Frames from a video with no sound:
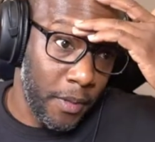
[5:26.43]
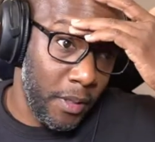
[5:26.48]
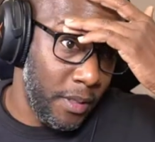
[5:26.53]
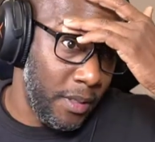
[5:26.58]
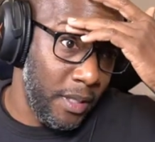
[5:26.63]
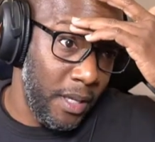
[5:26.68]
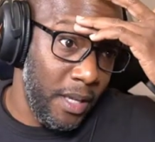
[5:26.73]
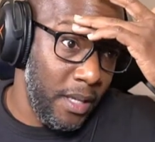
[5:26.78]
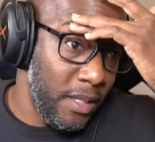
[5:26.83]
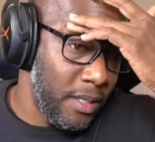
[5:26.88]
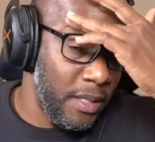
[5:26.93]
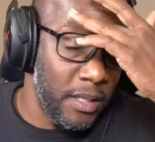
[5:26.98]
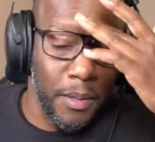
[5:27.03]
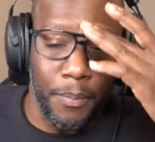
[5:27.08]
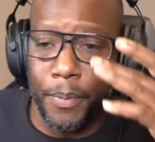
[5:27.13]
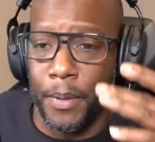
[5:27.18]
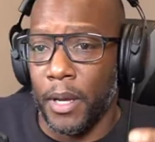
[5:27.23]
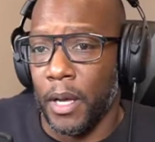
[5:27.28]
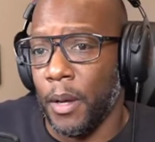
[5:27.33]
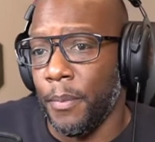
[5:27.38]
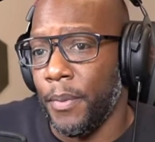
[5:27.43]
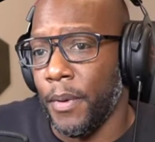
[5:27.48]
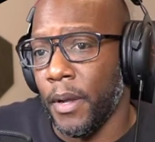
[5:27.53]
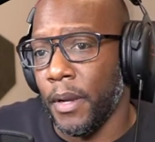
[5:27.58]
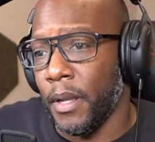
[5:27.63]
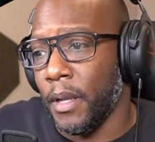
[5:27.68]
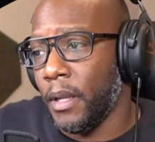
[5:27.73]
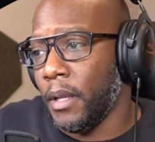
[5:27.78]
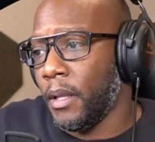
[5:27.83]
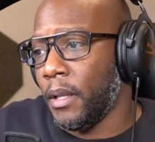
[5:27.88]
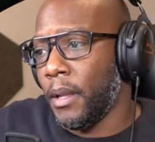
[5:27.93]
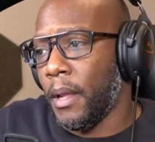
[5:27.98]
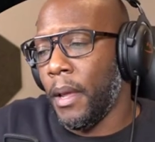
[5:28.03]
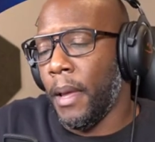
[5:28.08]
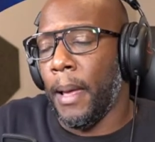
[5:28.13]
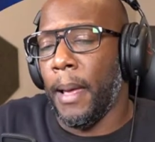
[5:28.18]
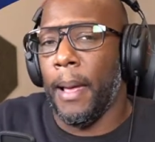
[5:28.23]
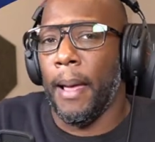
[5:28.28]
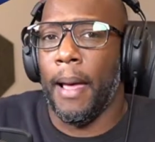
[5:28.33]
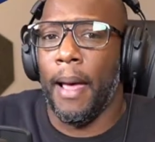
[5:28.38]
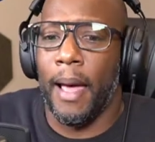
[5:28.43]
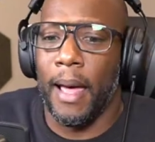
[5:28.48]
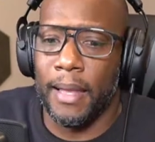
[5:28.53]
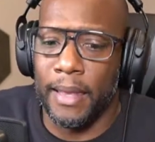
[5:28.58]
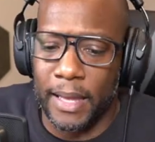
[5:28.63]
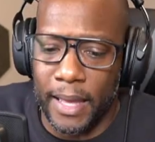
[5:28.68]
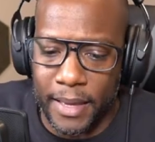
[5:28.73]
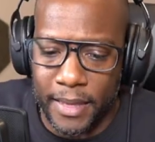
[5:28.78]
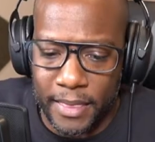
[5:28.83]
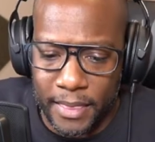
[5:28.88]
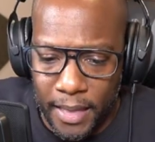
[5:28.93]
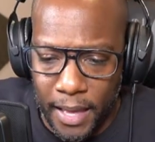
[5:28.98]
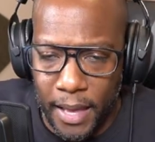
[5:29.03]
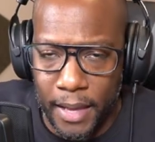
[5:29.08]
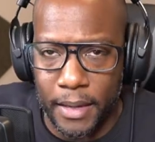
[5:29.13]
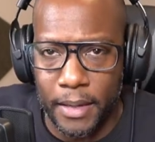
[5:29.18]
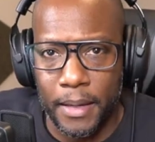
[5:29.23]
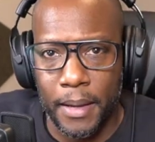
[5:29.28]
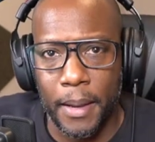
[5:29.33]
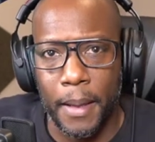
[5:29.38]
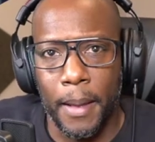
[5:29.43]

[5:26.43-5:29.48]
It's easy to pick up on it. I like that.